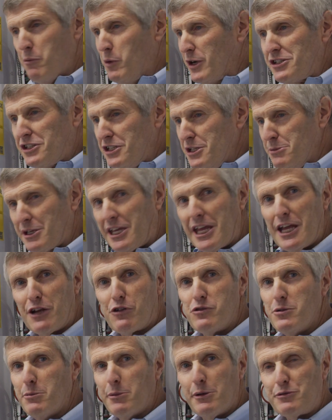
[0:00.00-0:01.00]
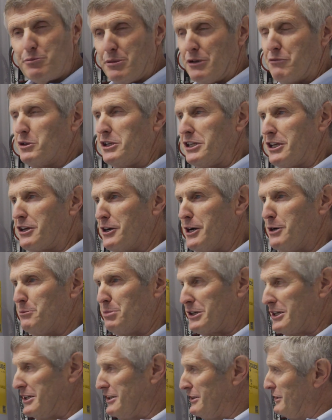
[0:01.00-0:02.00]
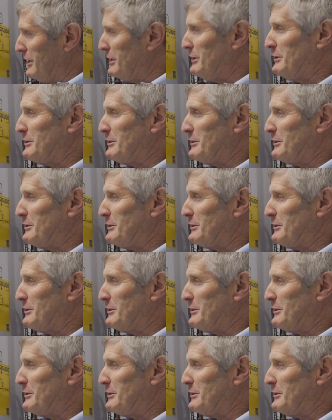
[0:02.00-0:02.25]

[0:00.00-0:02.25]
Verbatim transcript: I want to see the mechanical room, must be really complicated. And they